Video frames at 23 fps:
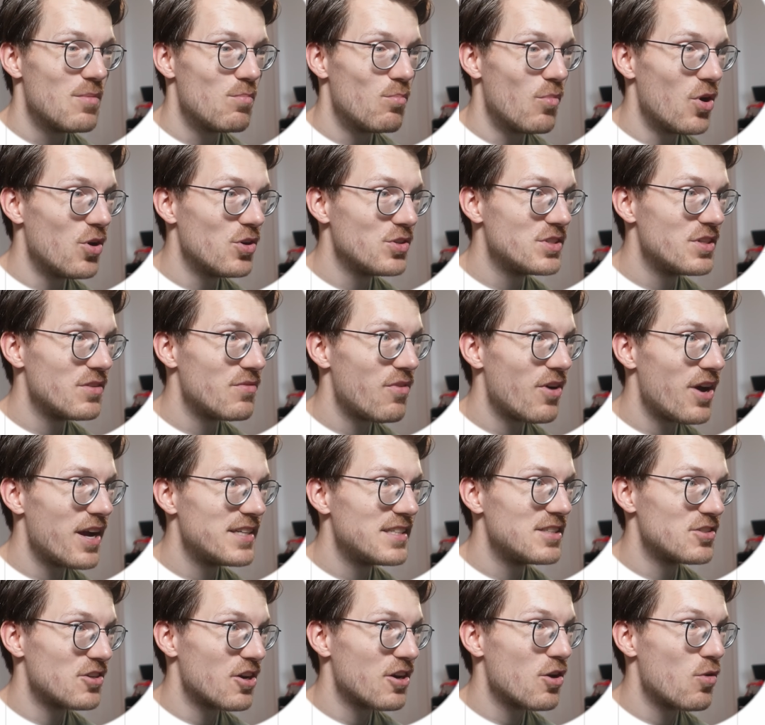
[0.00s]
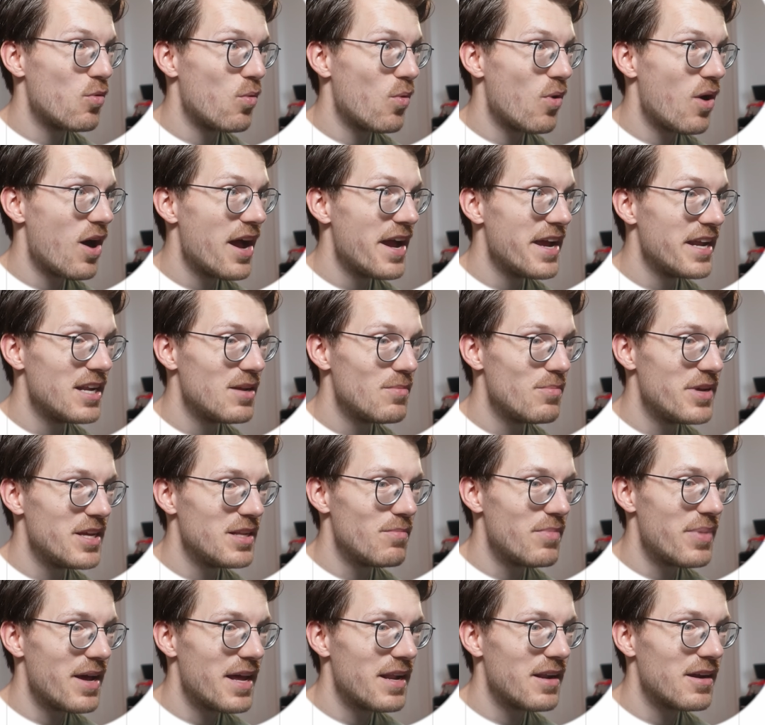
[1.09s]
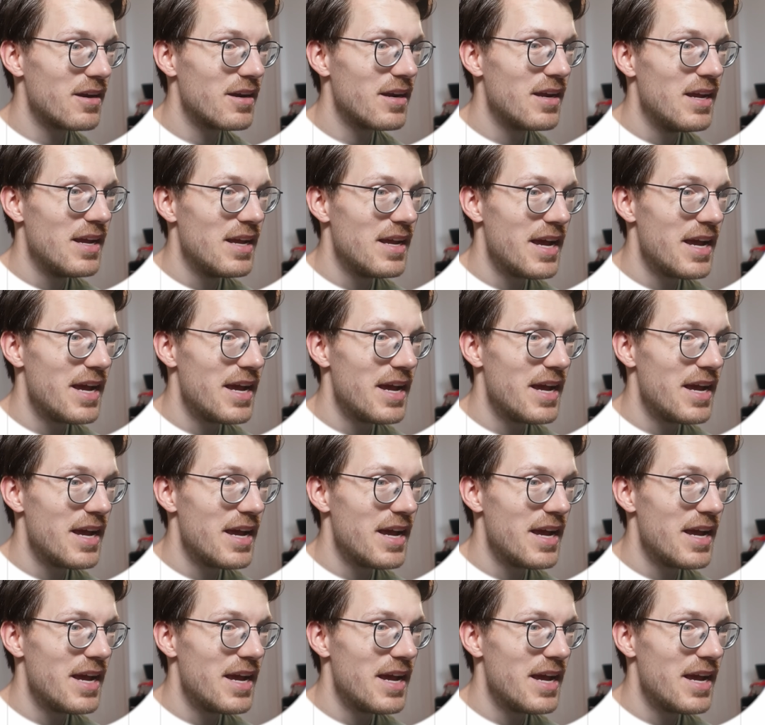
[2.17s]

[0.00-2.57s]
Most devices are quite a bit better.